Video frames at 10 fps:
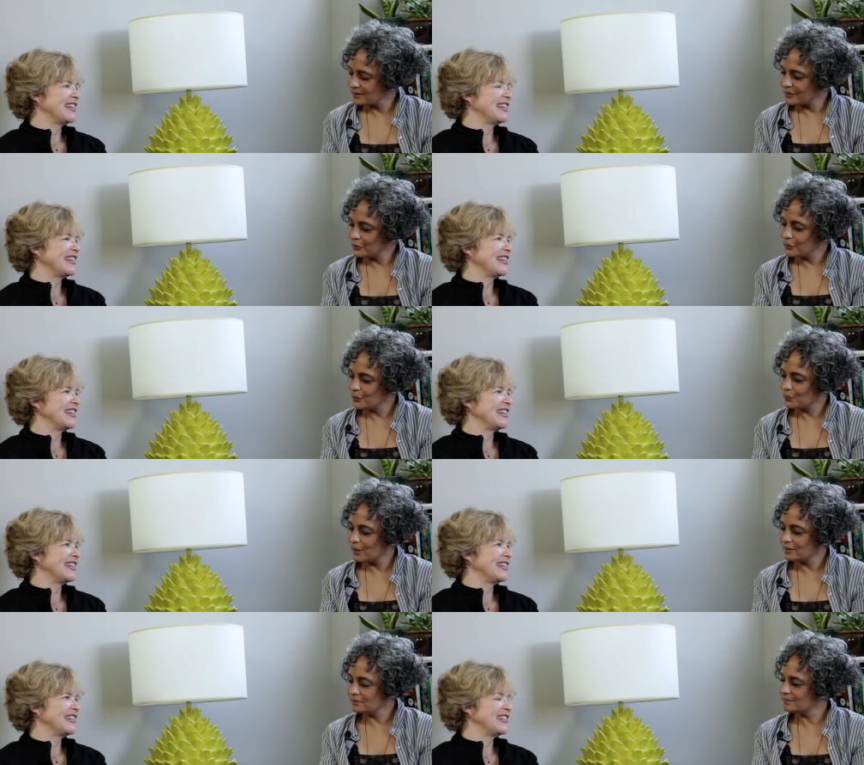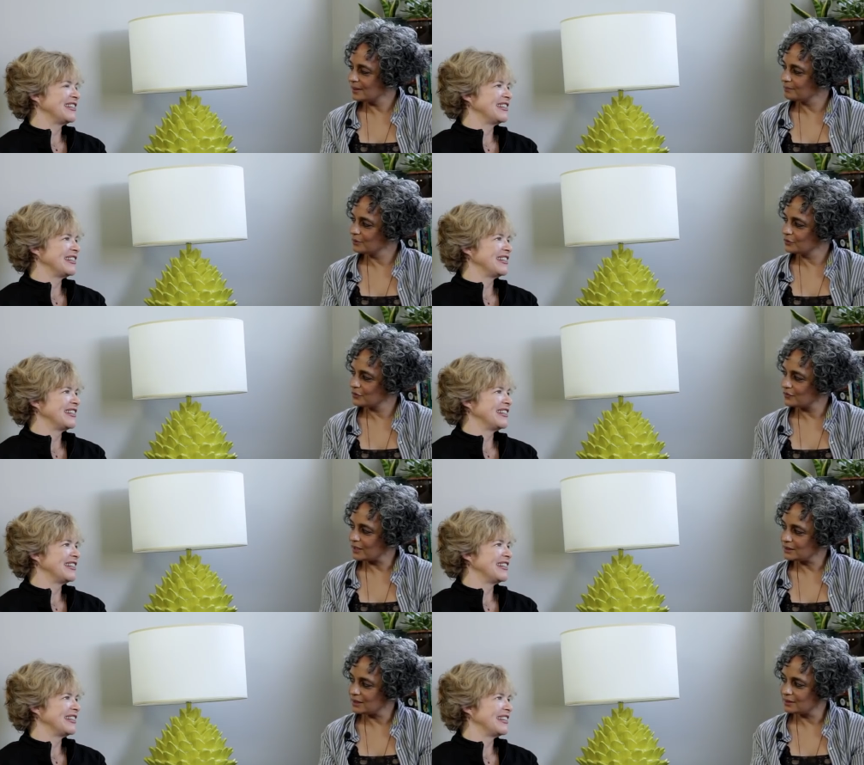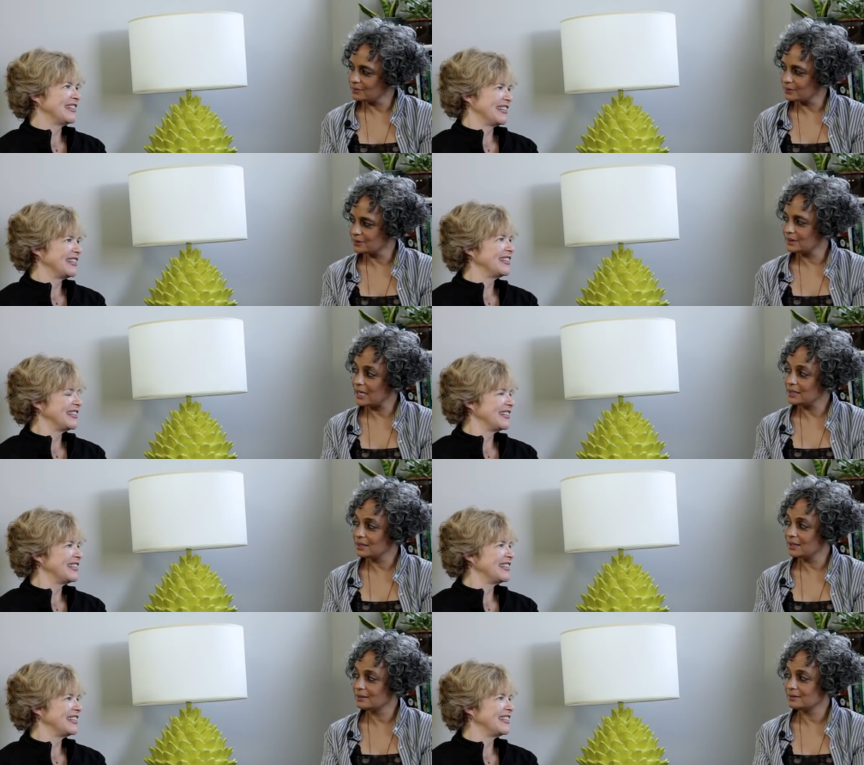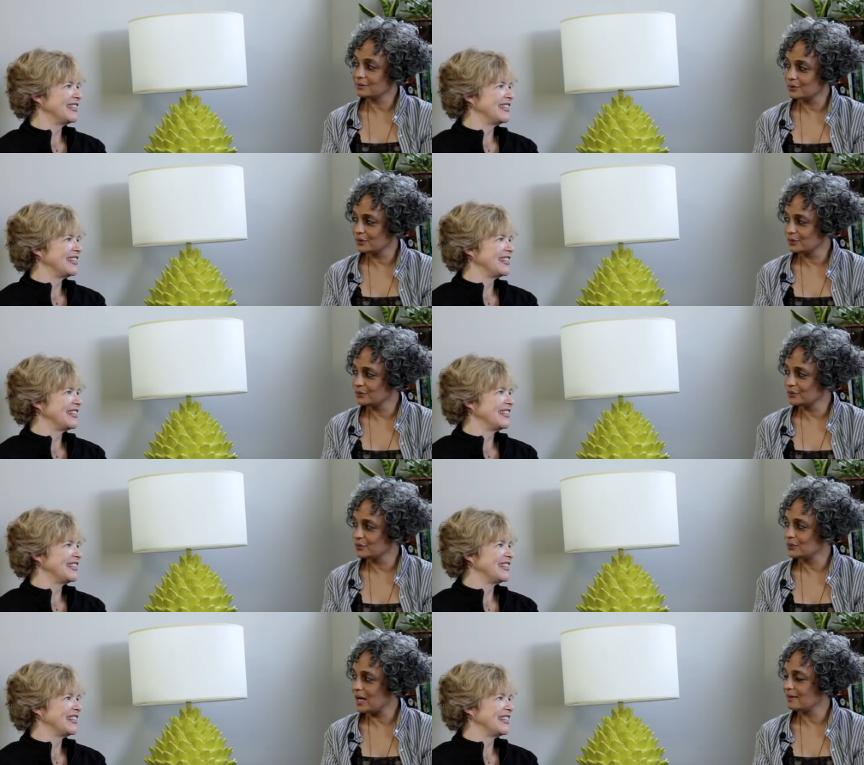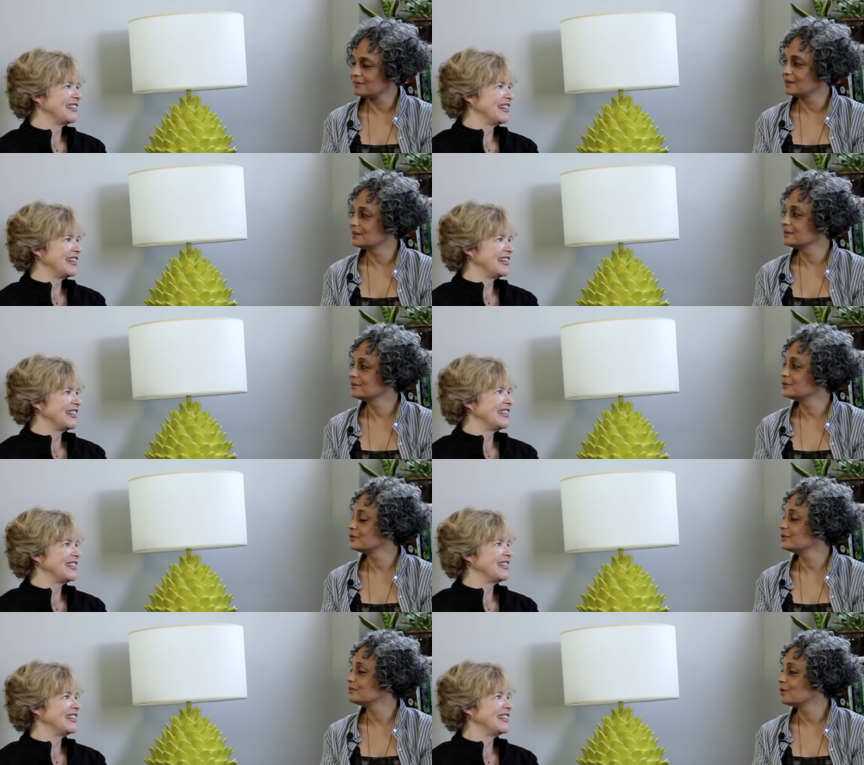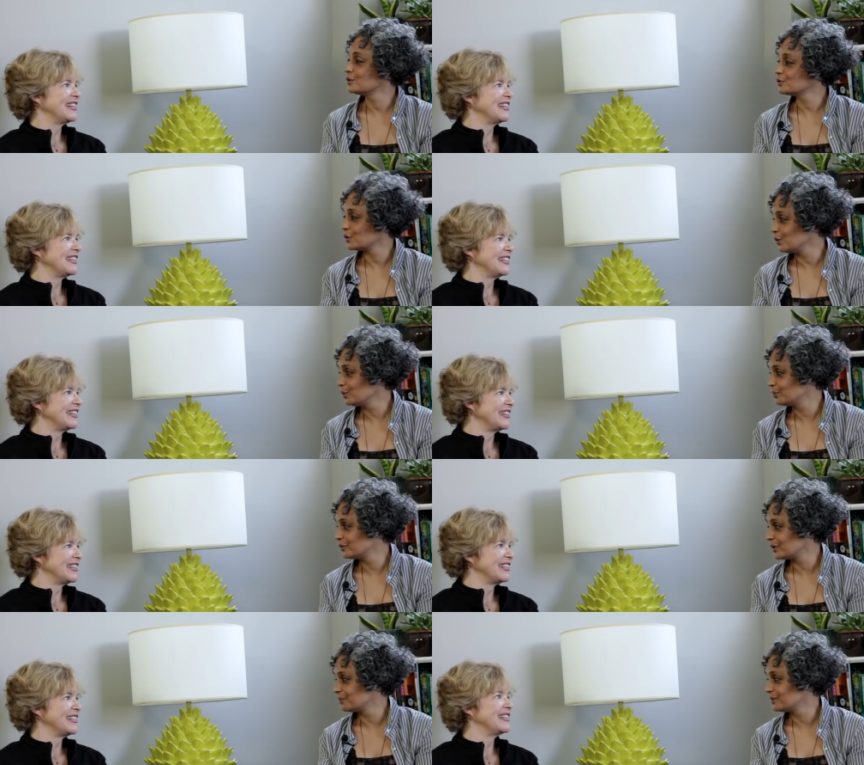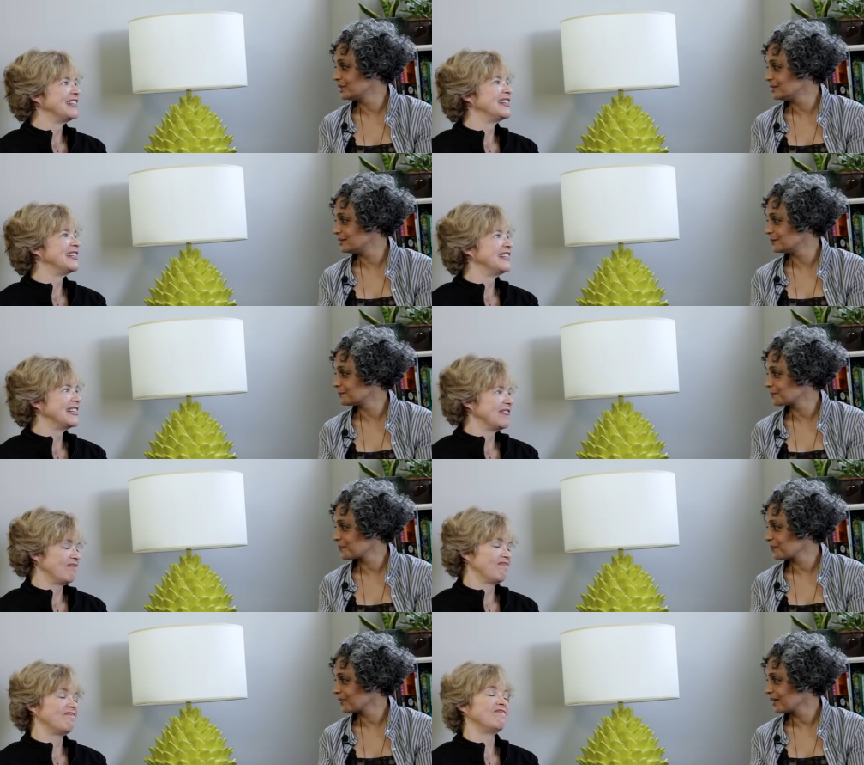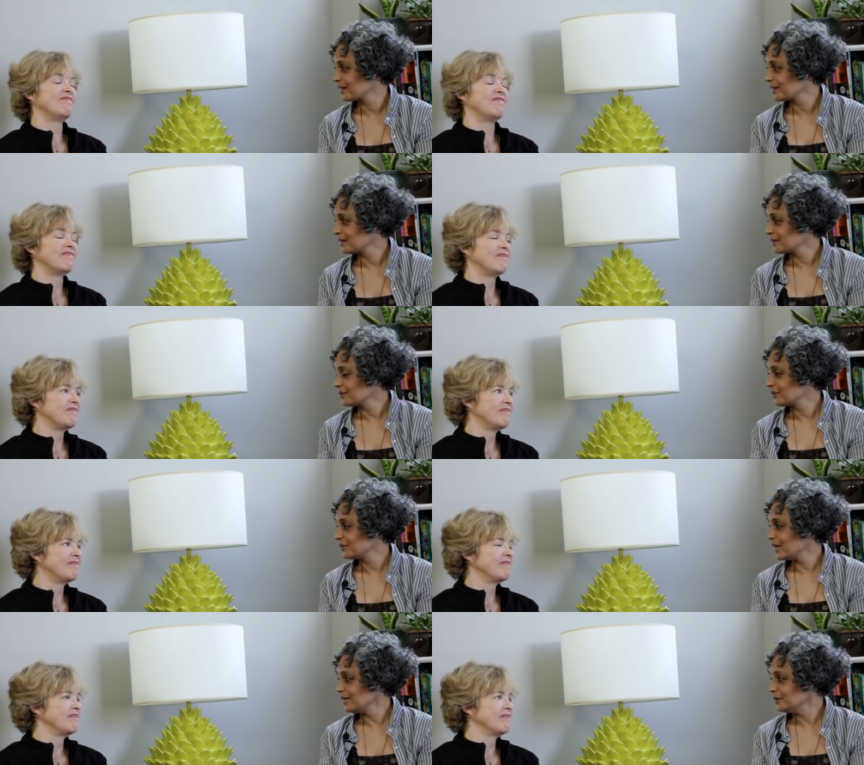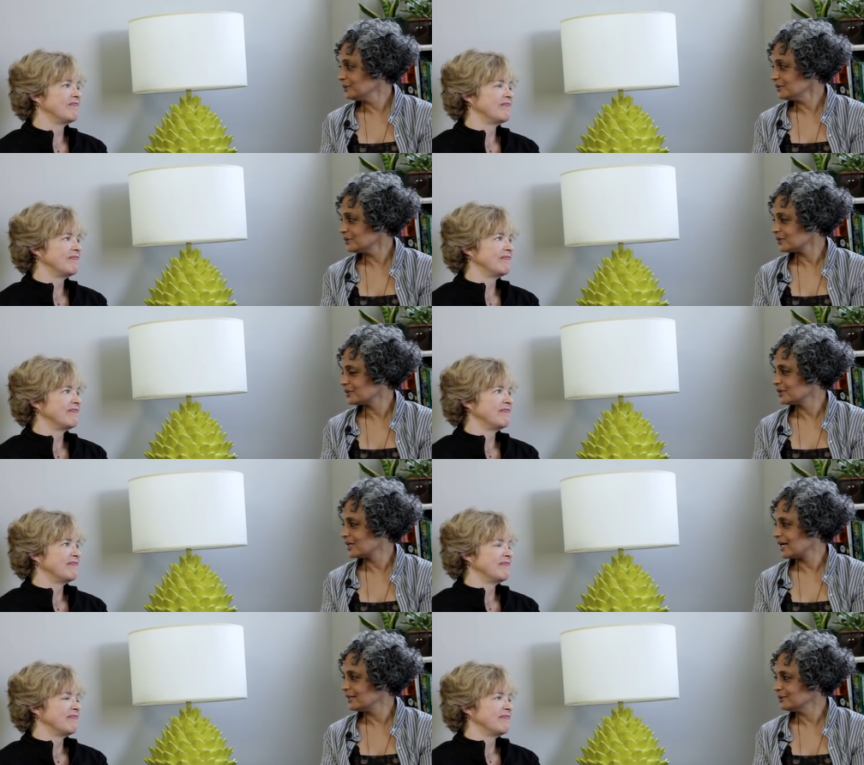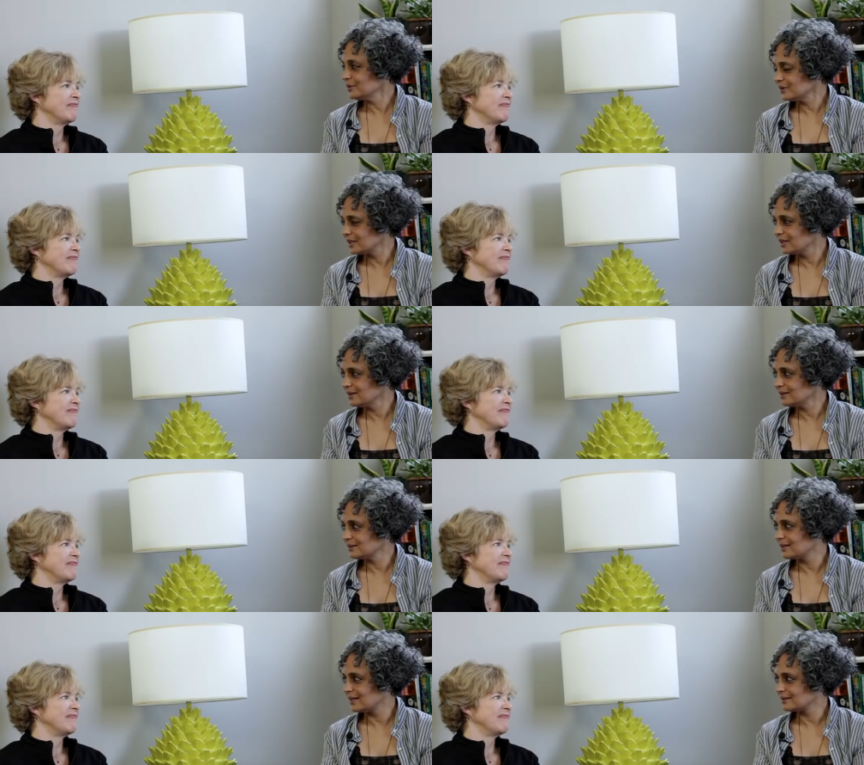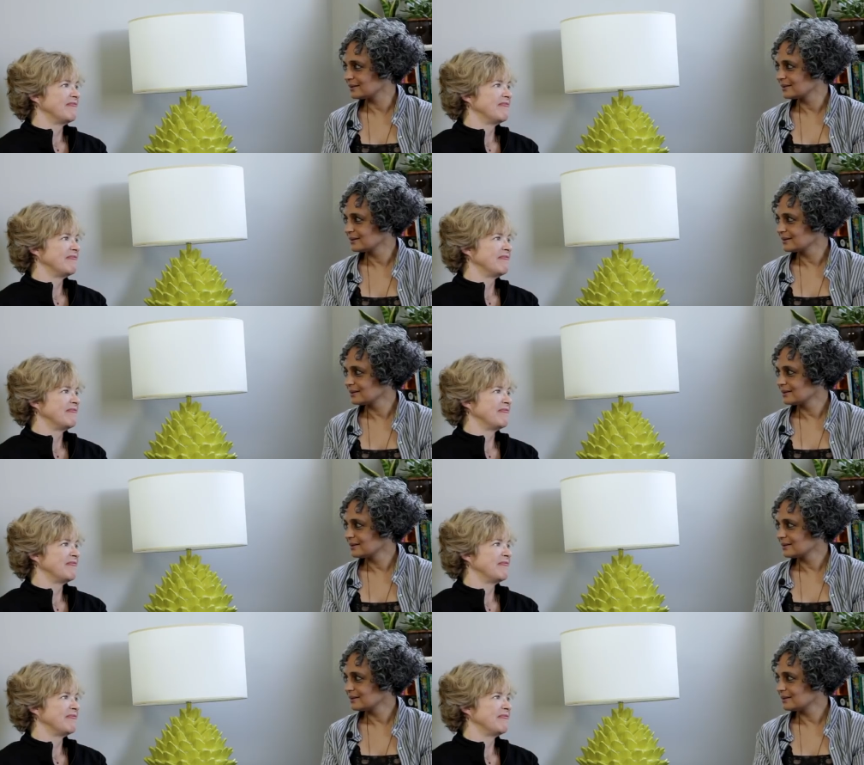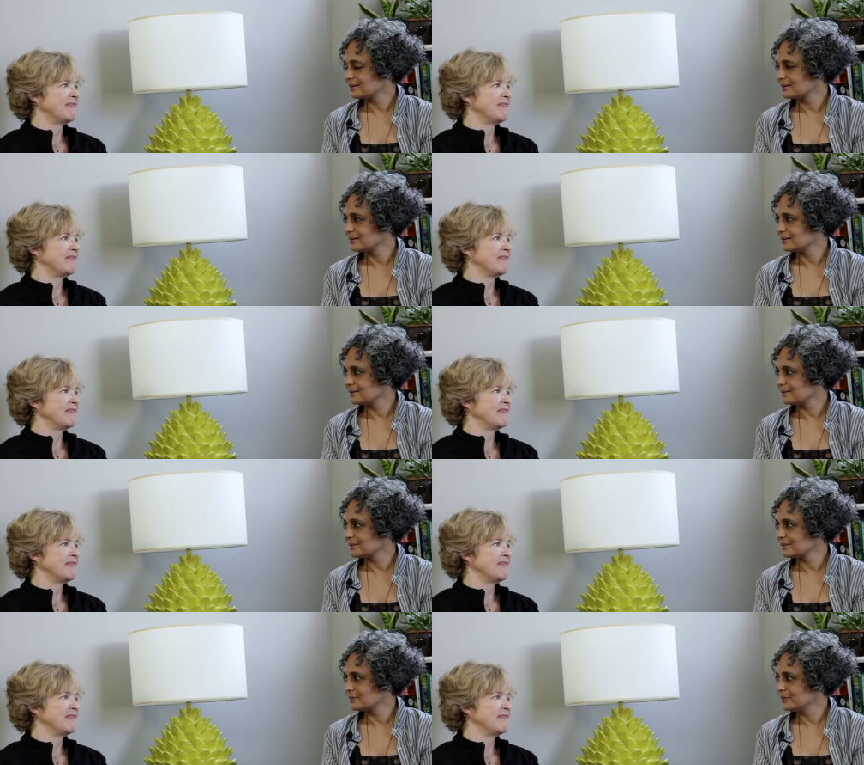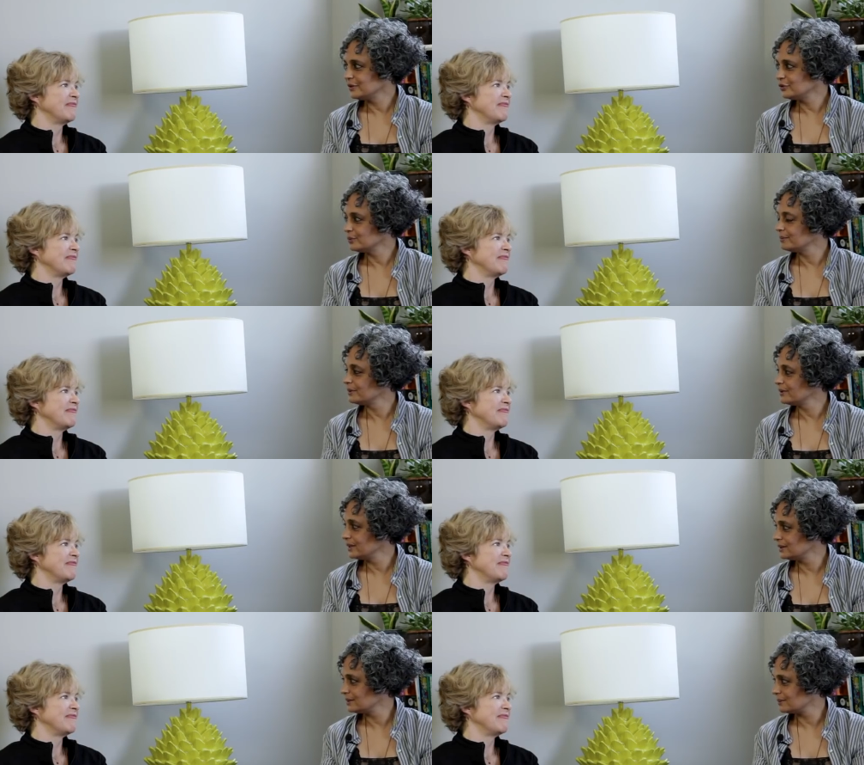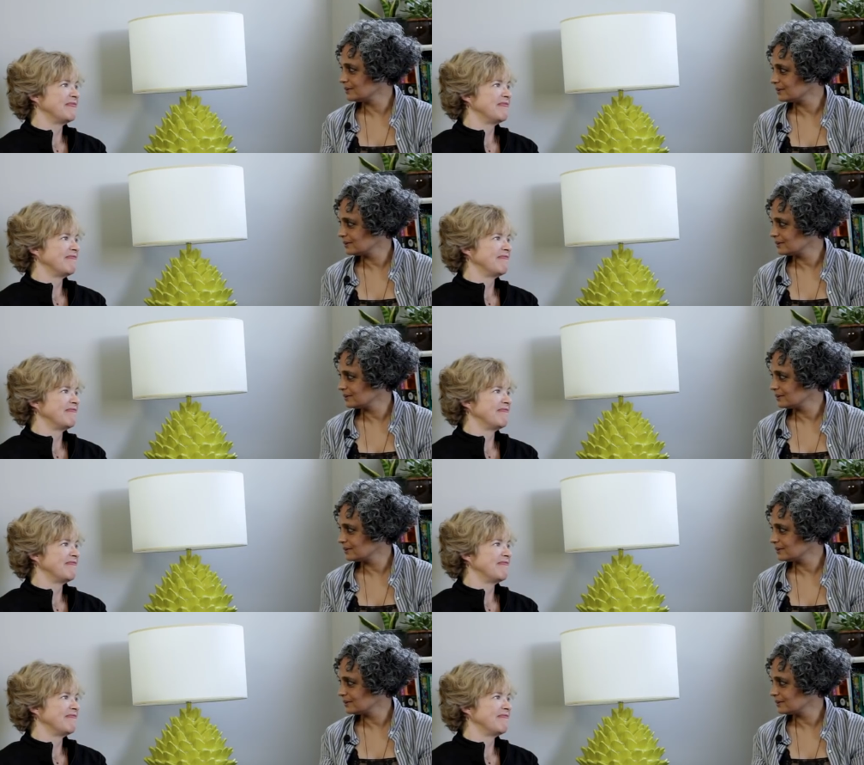Speaker 1: you know, one of my books of essays was dedicated to those who have learned to divorce hope from reason. Mm-hmm. So I don't, uh, I don't think that uh, we should be reasonable,